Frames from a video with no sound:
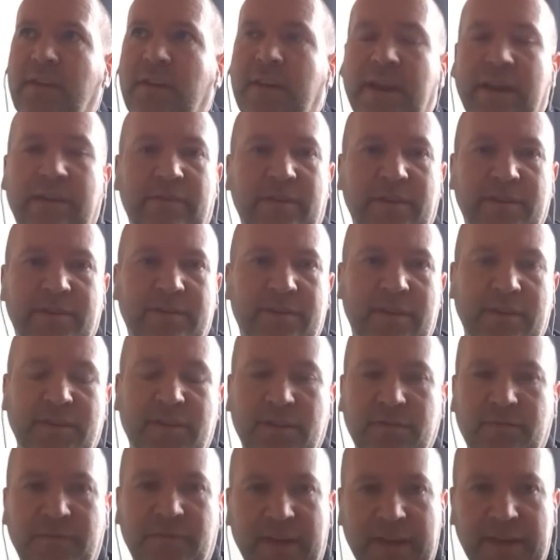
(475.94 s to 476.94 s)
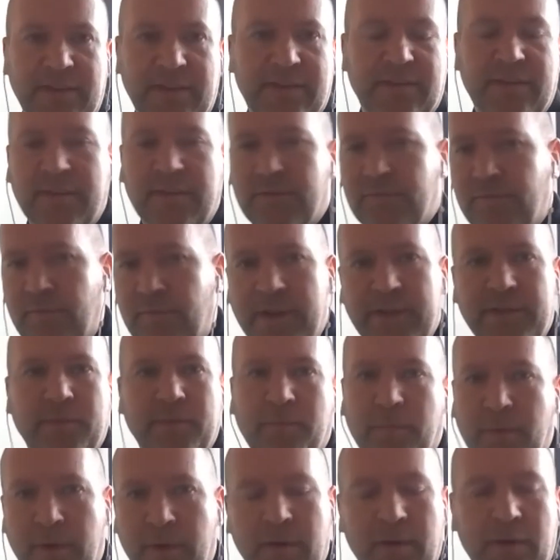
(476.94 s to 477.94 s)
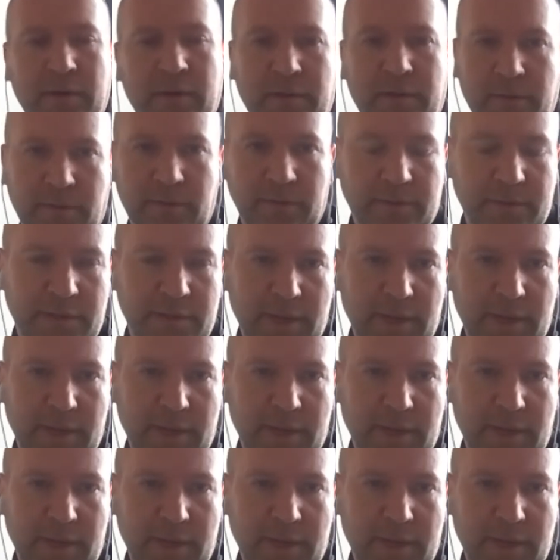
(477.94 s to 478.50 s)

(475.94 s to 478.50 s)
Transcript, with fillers: areas such as visas, right to work, and